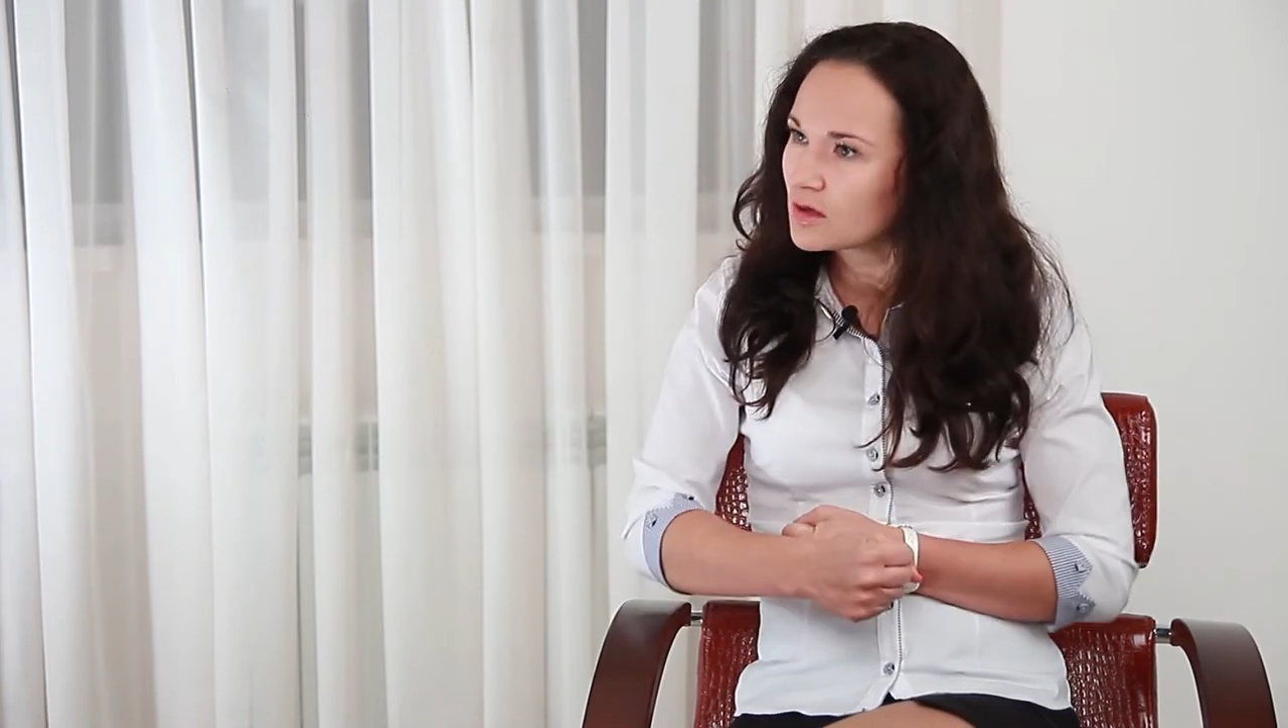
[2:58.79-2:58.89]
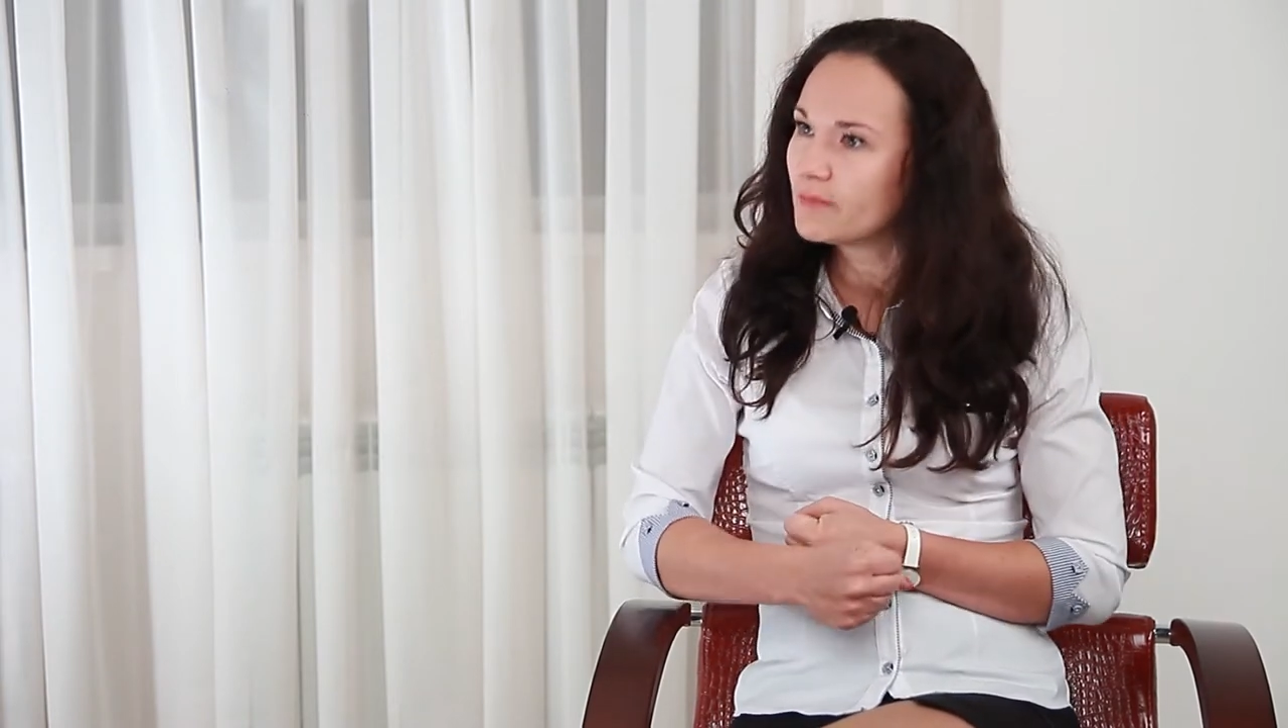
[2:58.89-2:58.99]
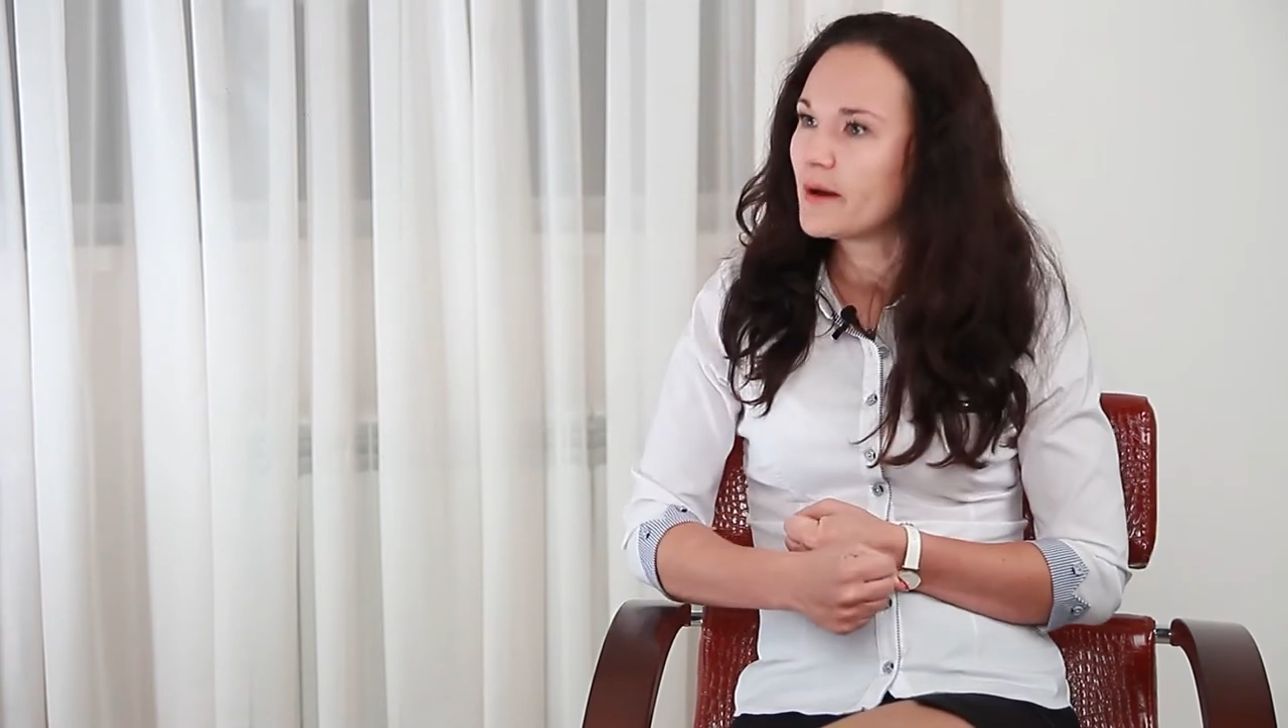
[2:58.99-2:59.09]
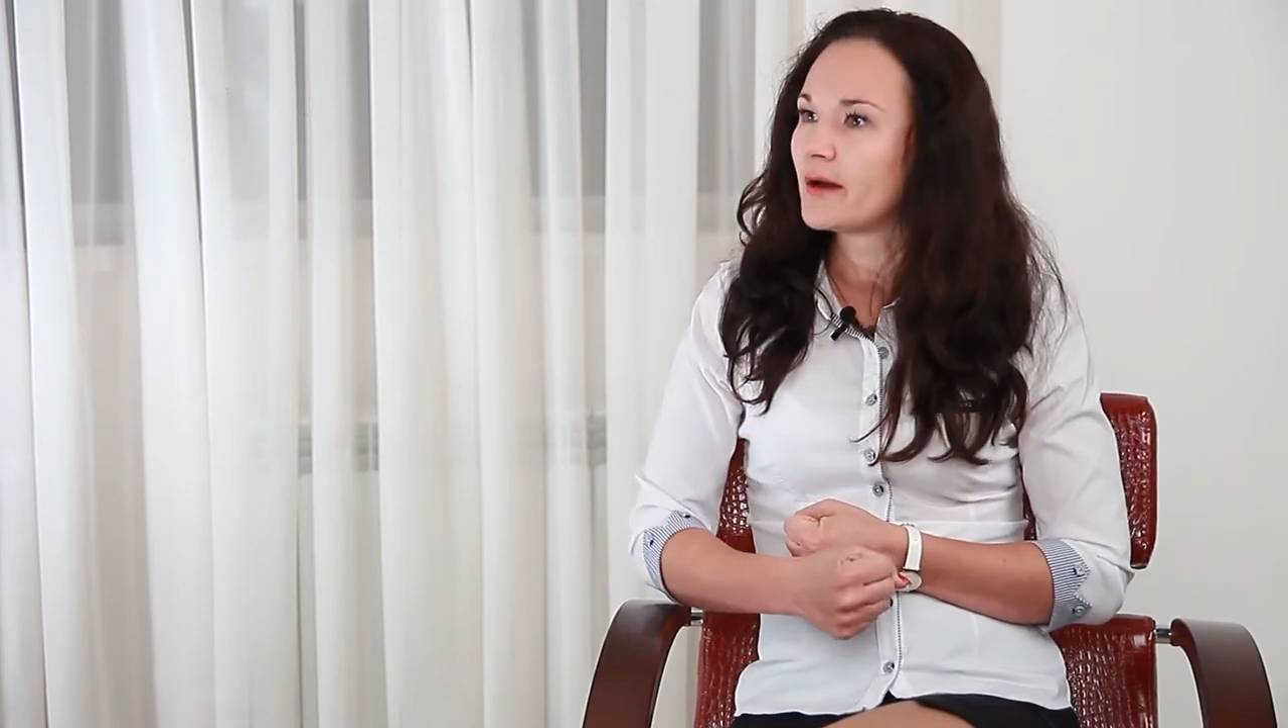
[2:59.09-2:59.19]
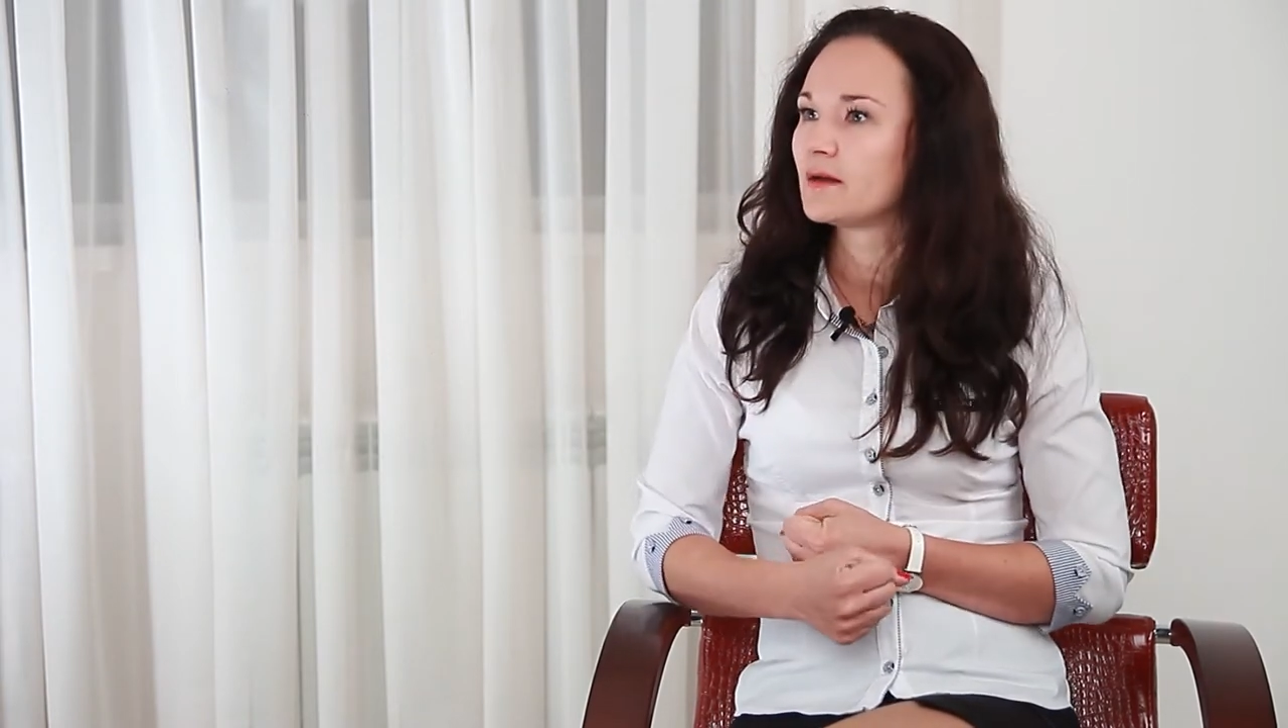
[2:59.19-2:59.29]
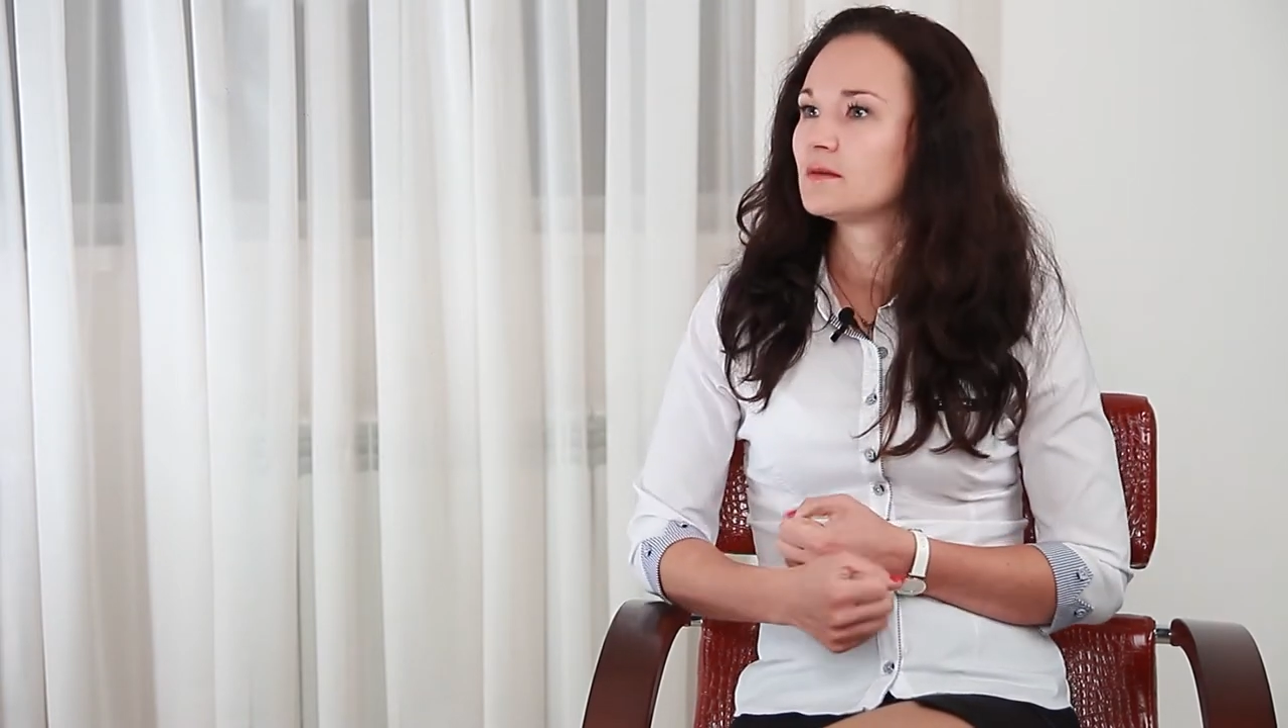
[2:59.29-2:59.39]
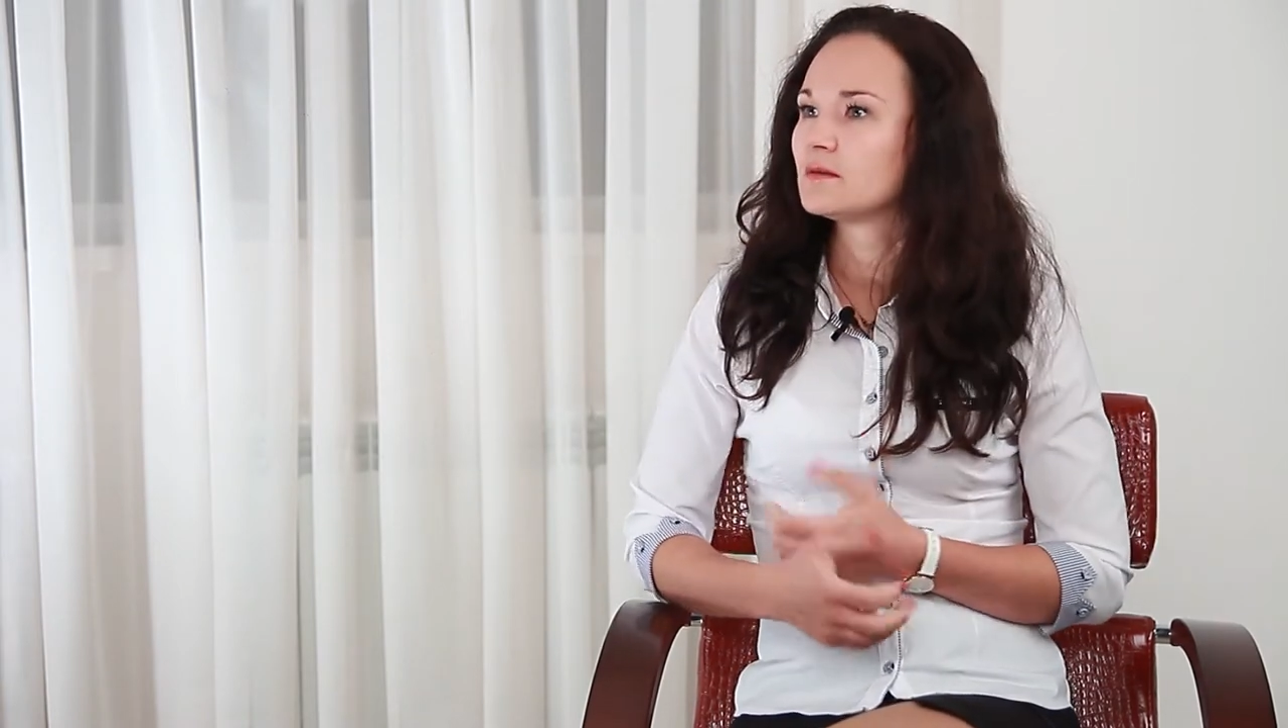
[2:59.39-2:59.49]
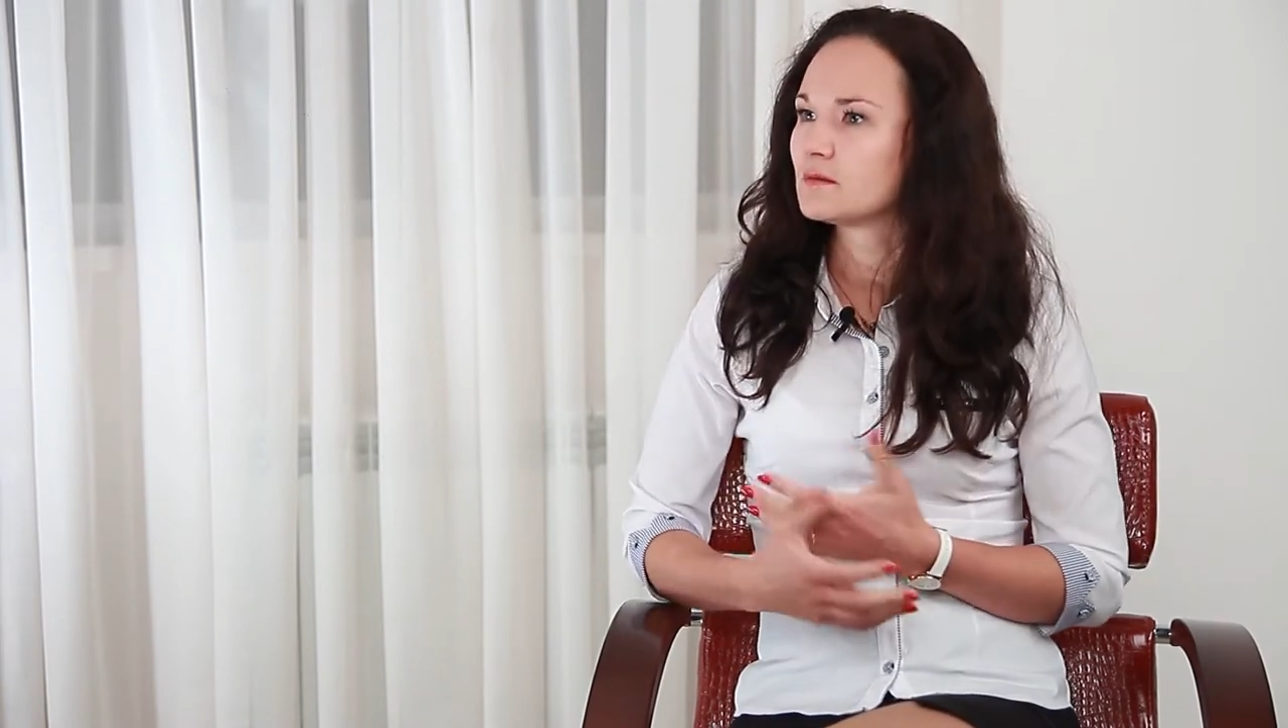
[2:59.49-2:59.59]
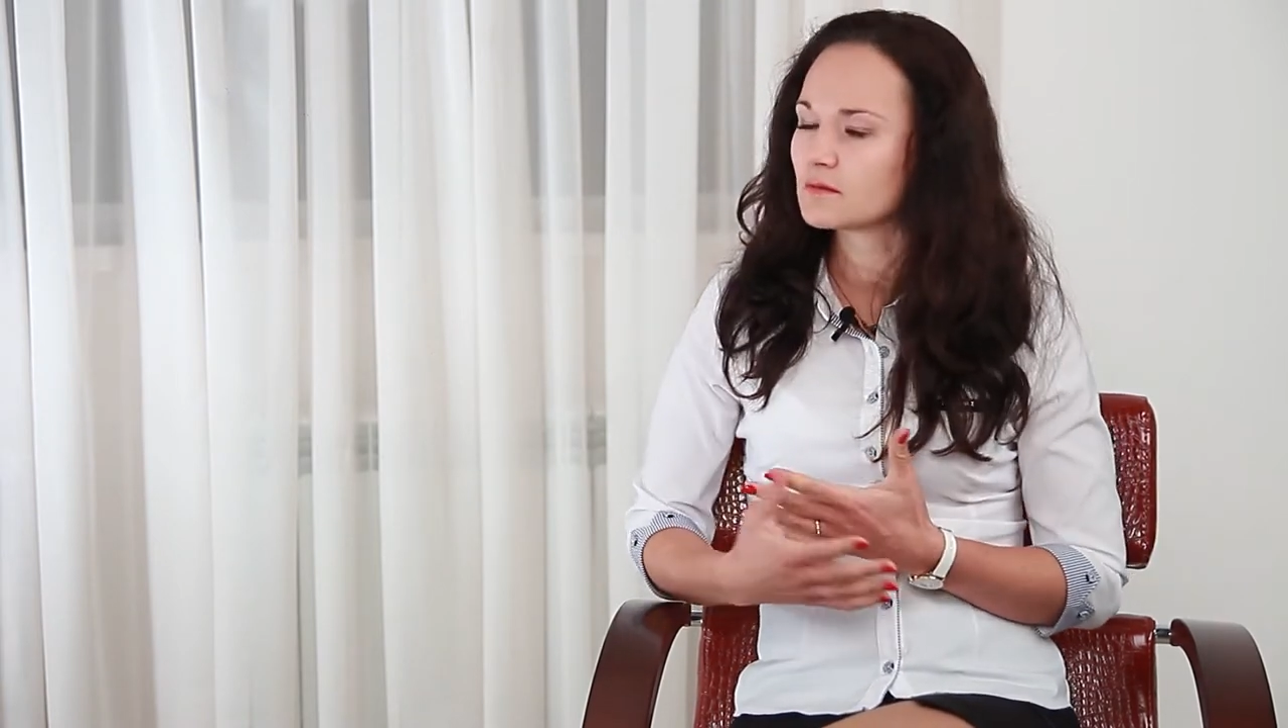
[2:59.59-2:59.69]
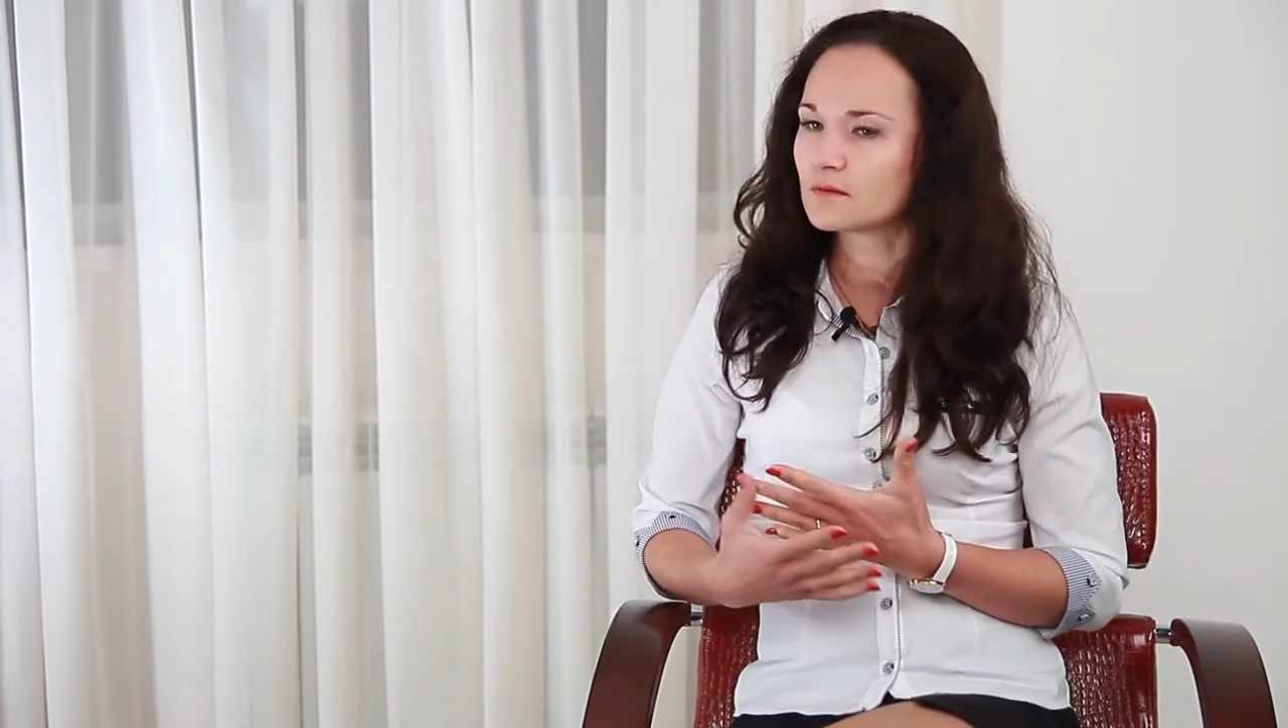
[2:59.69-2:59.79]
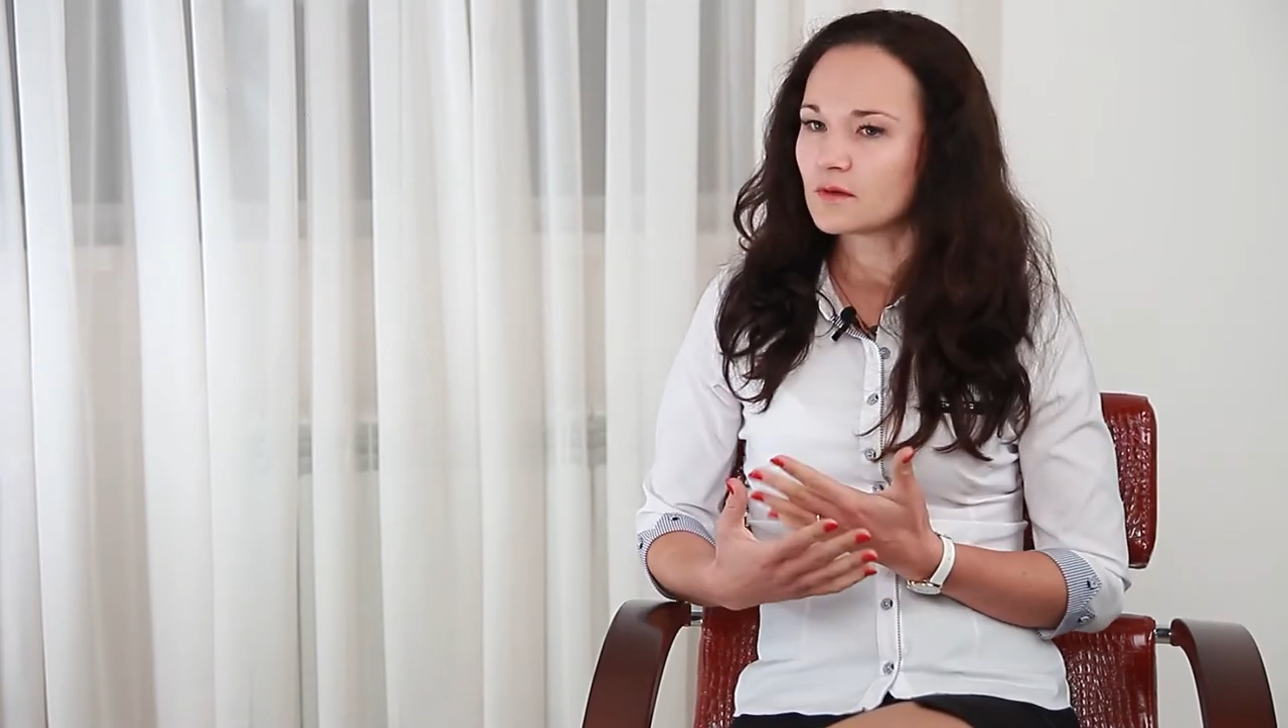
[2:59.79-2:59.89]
men. I